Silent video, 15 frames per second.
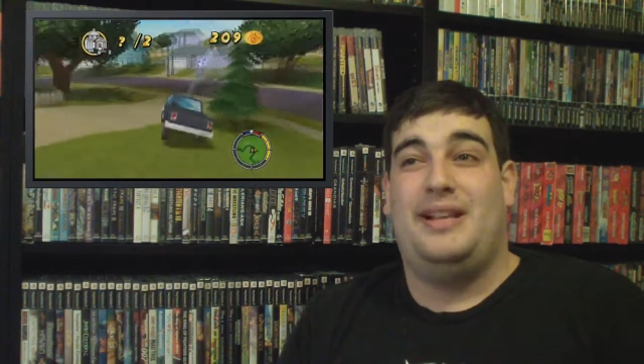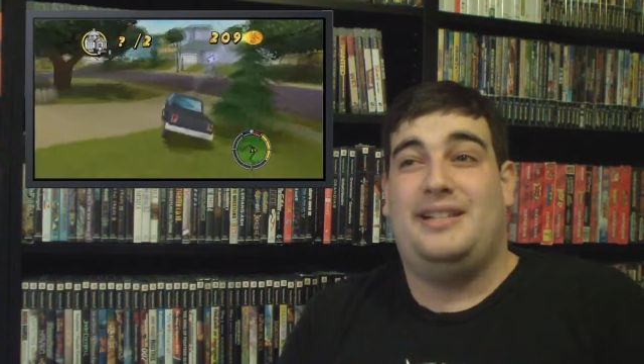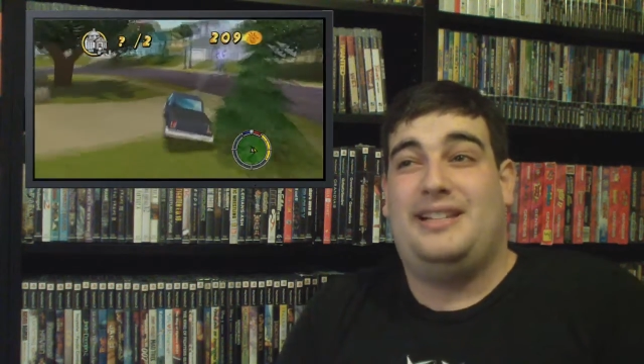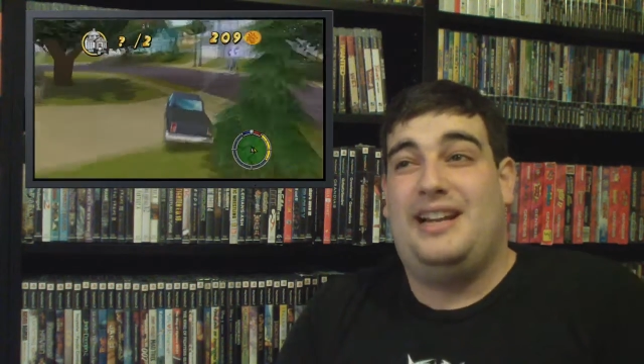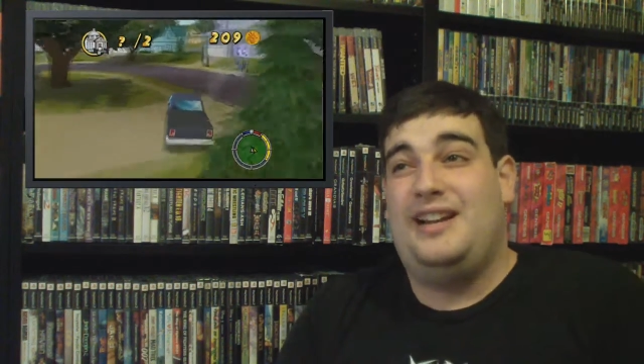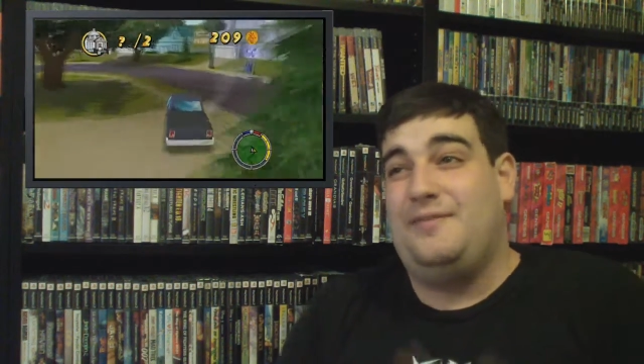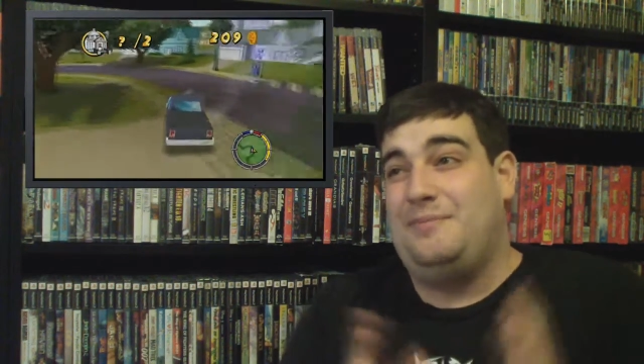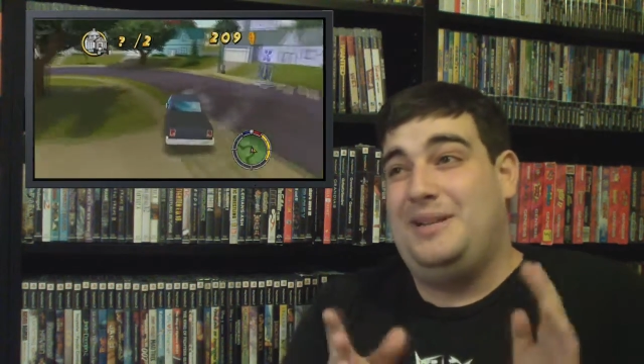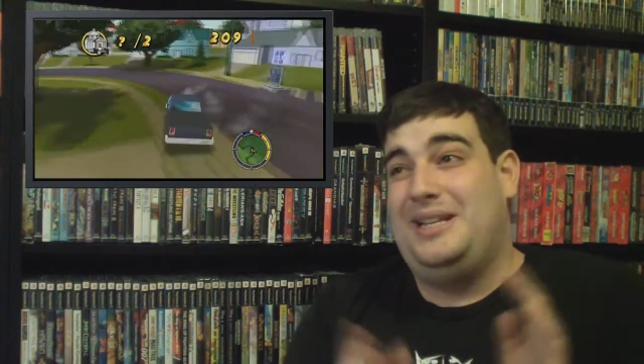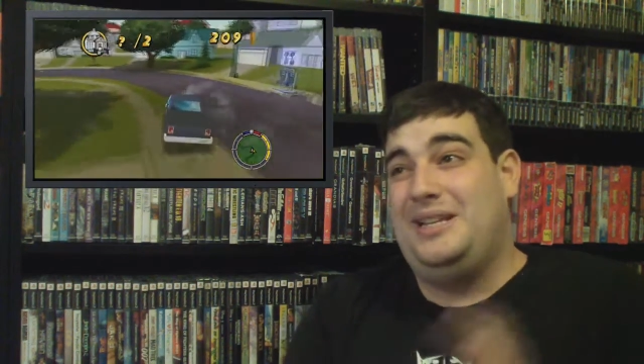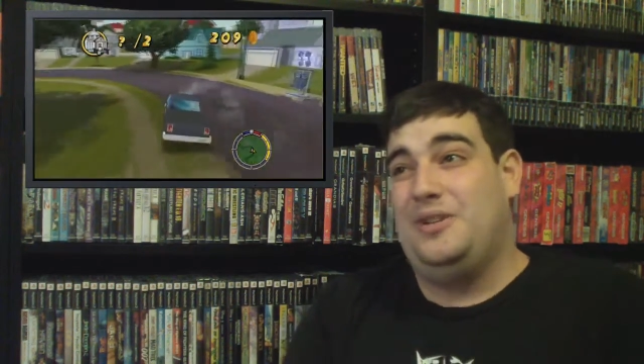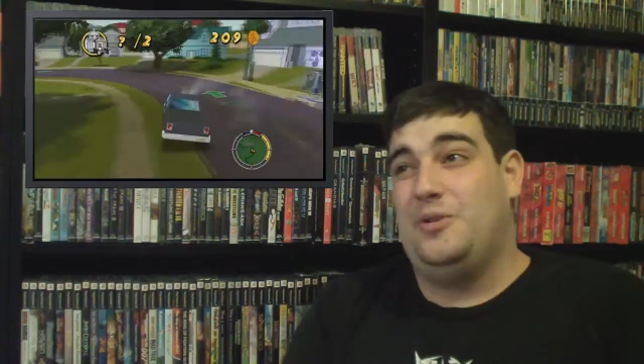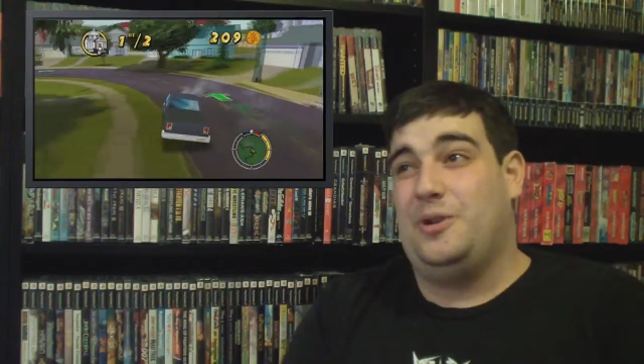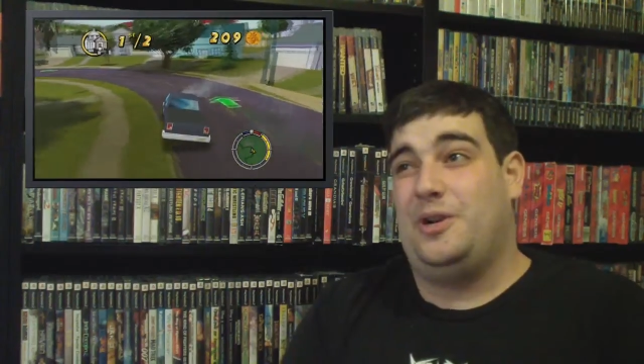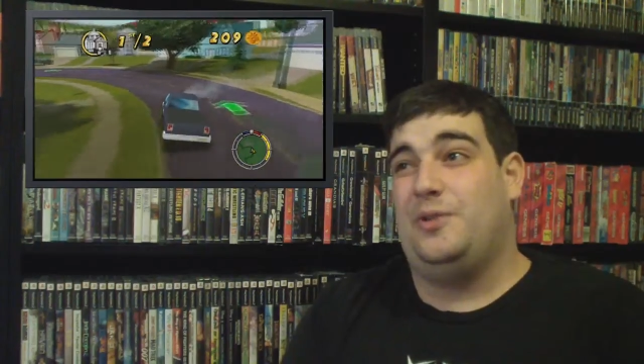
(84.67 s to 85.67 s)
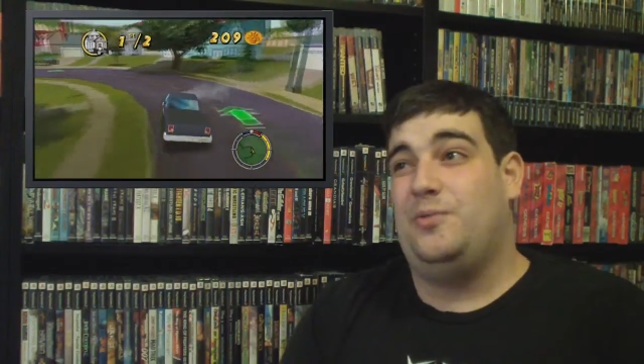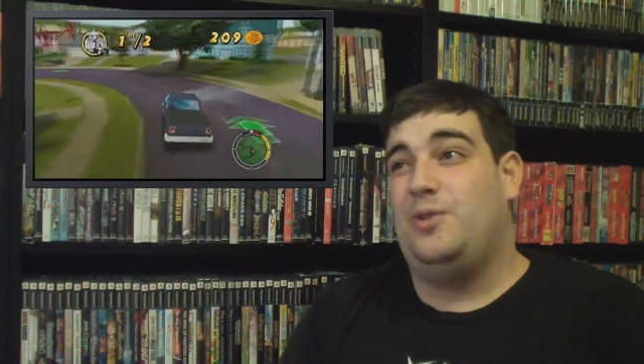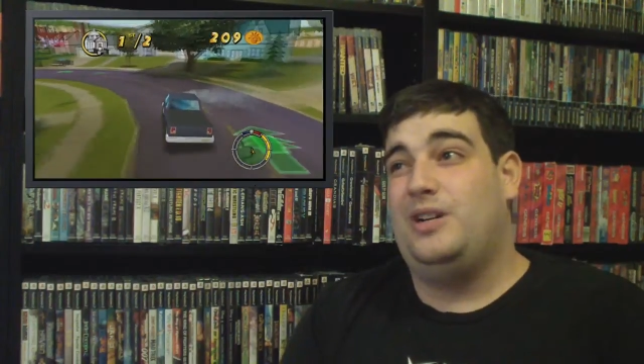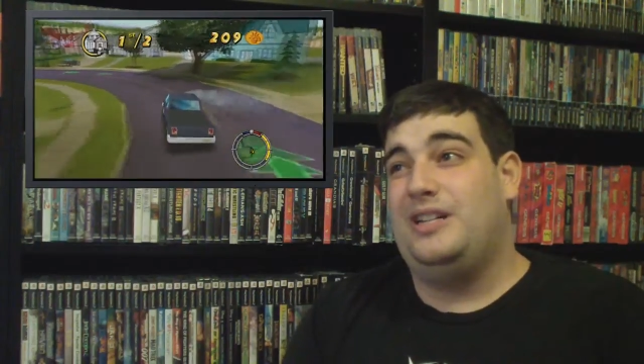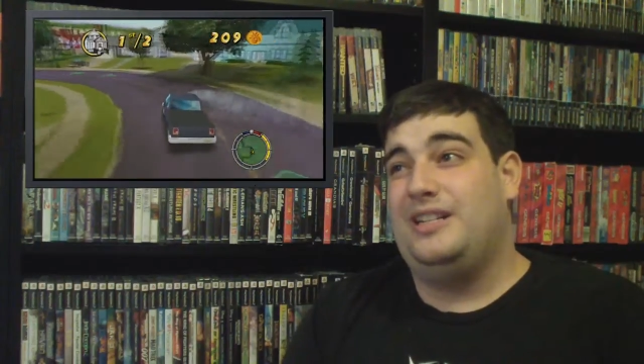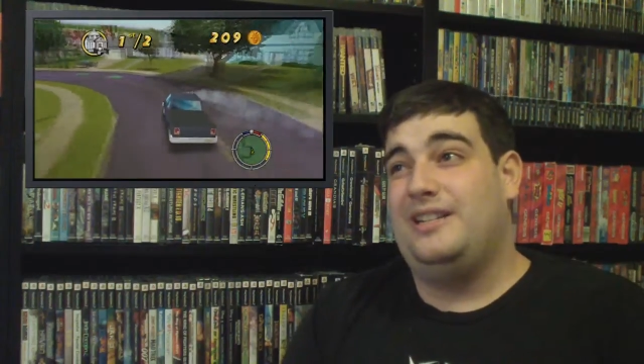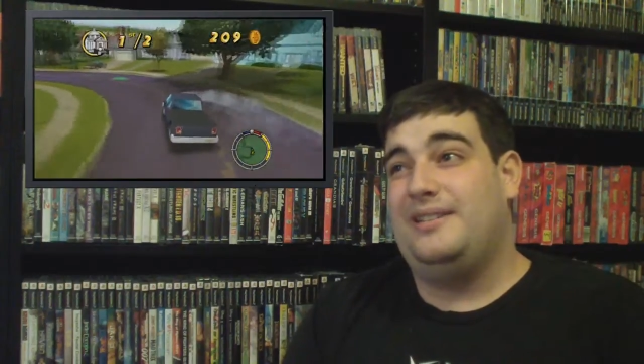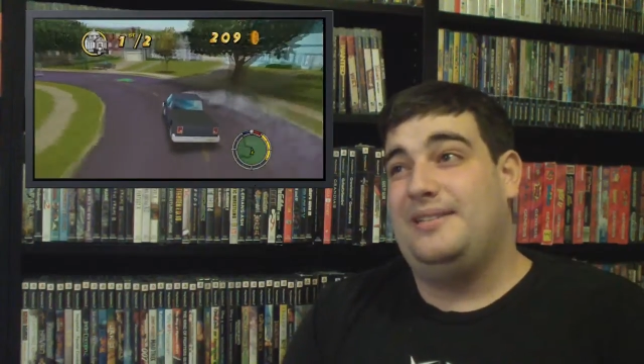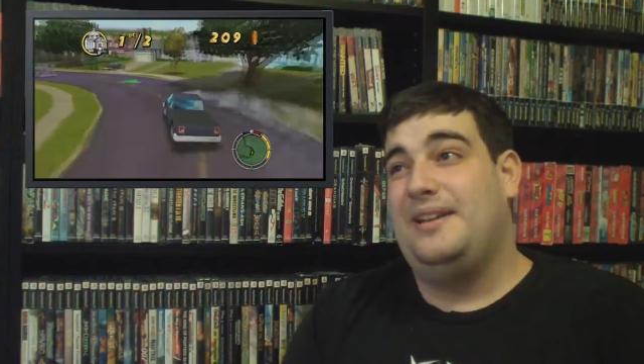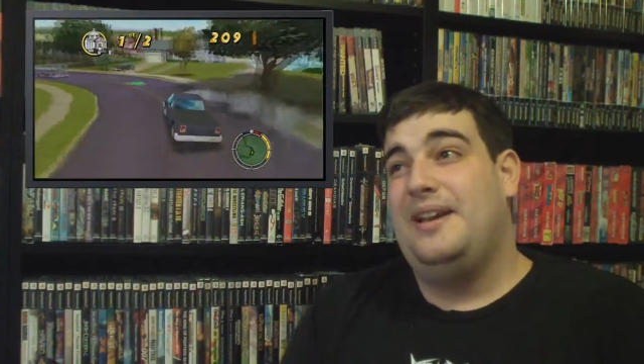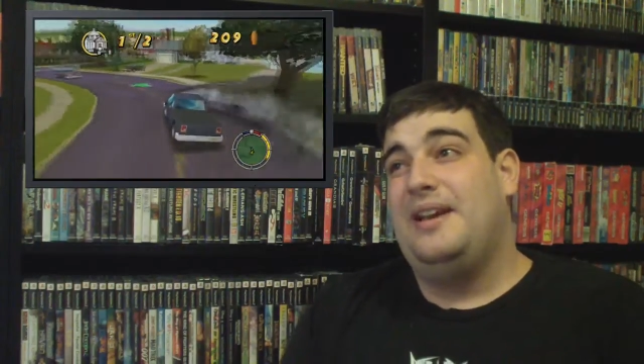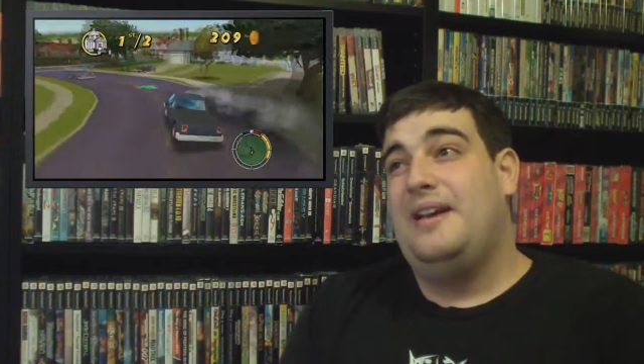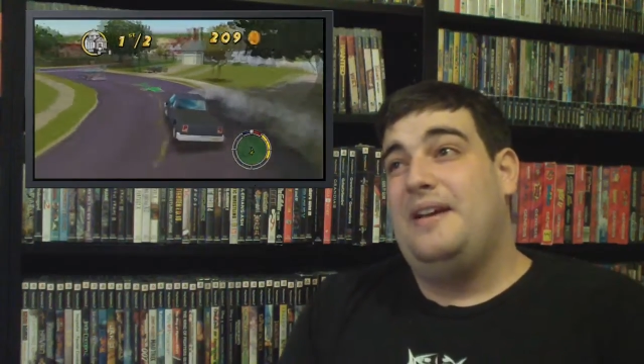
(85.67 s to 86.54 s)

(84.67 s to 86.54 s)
There's a lot of mediocre ones,